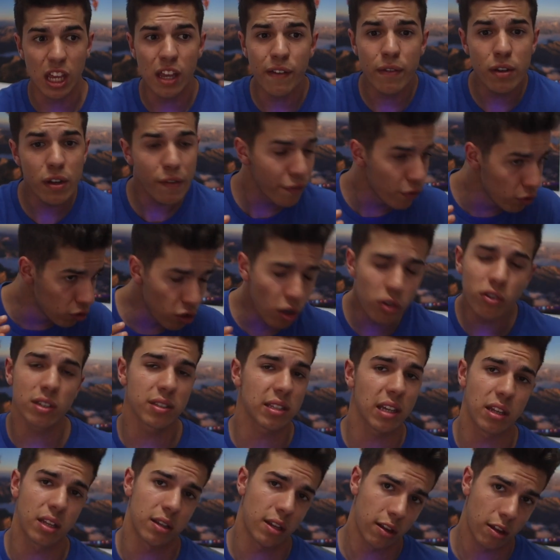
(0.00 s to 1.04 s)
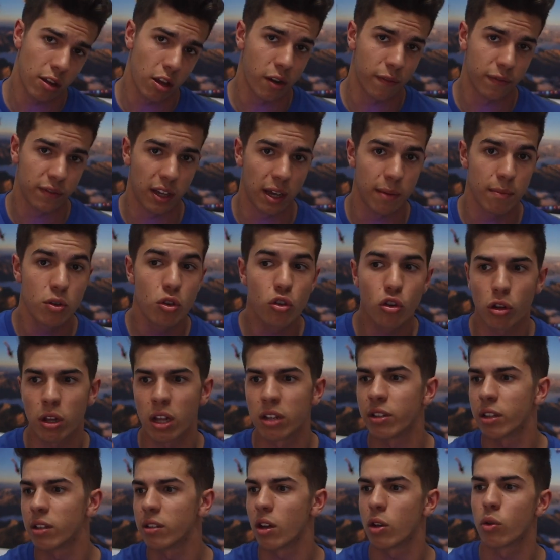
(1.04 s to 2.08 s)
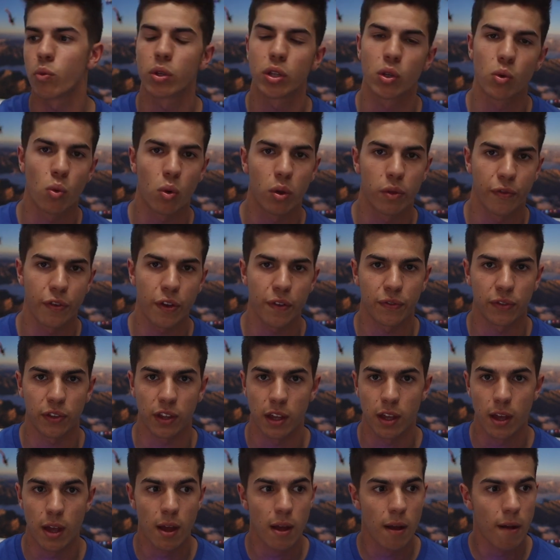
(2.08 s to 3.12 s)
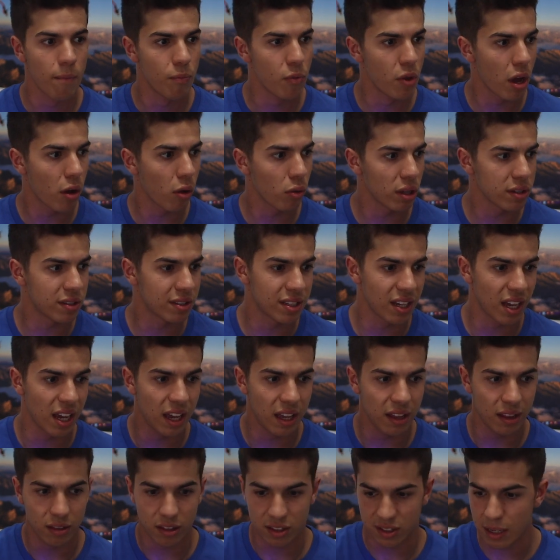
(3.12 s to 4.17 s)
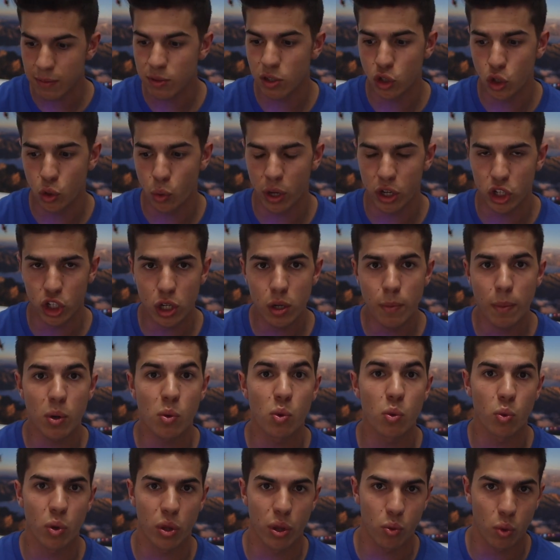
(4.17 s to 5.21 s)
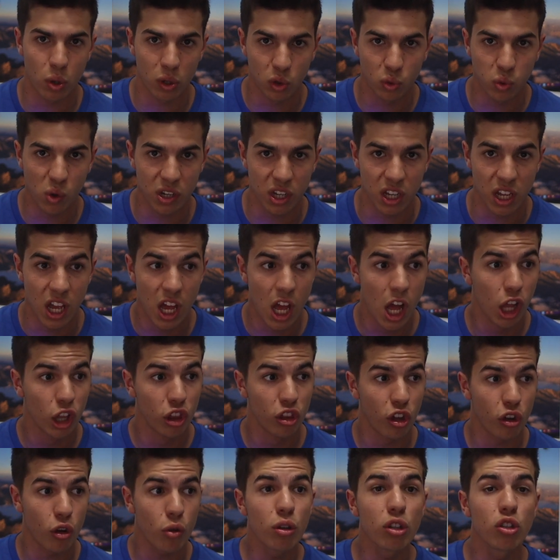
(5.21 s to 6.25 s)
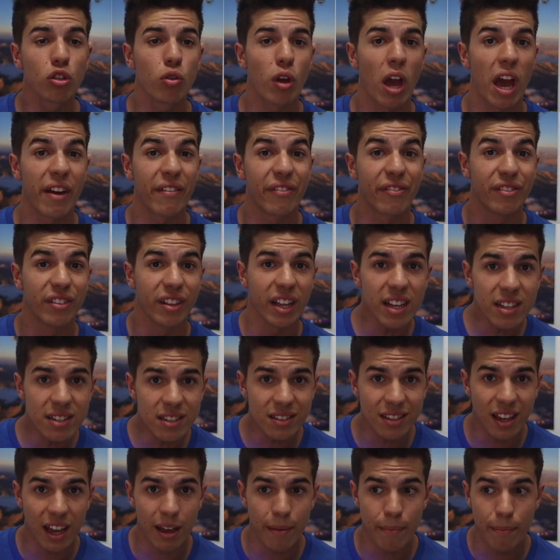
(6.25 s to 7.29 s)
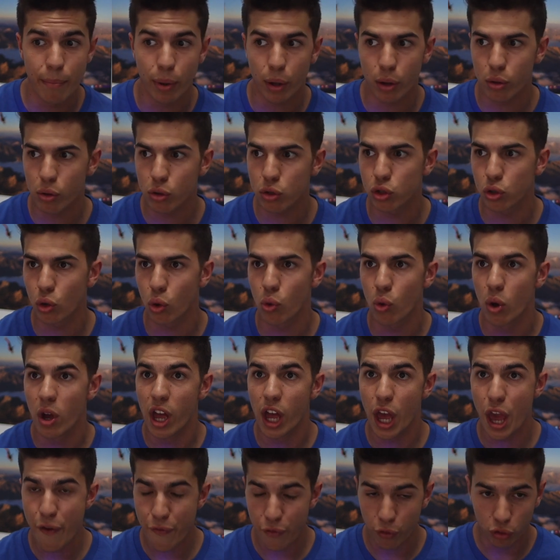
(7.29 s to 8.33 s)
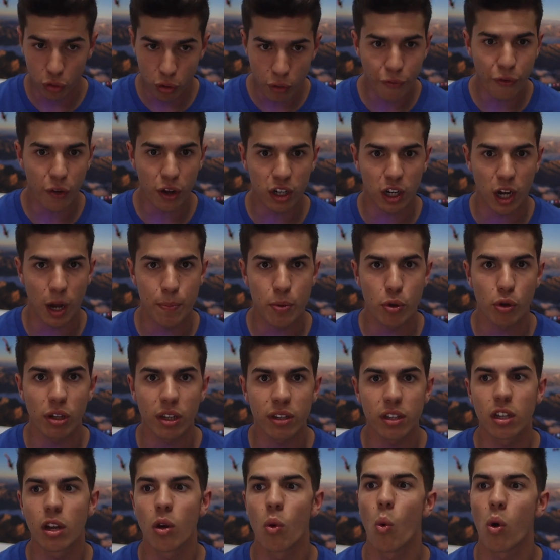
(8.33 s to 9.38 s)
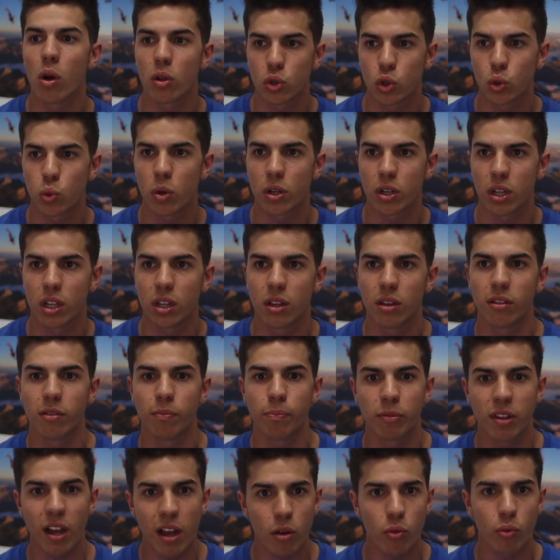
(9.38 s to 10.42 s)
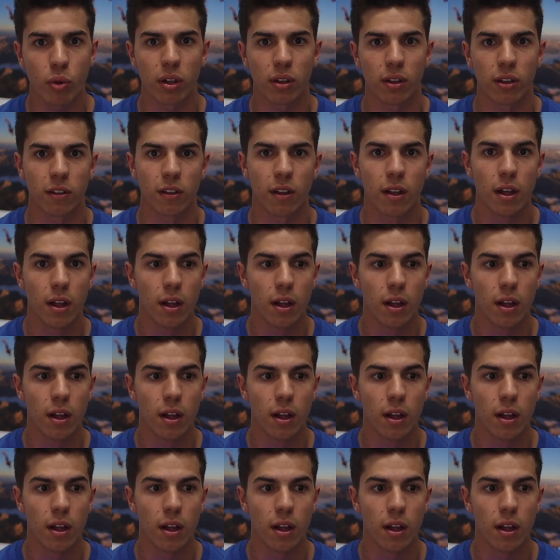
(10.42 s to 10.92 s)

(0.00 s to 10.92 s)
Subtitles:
Even if you don't decide in that lot of time, you're landing downwind the 150. Now let's say the same situation but with a 120. Not only do you have less time, but also if you do fuck up, you're landing a 120 downwind.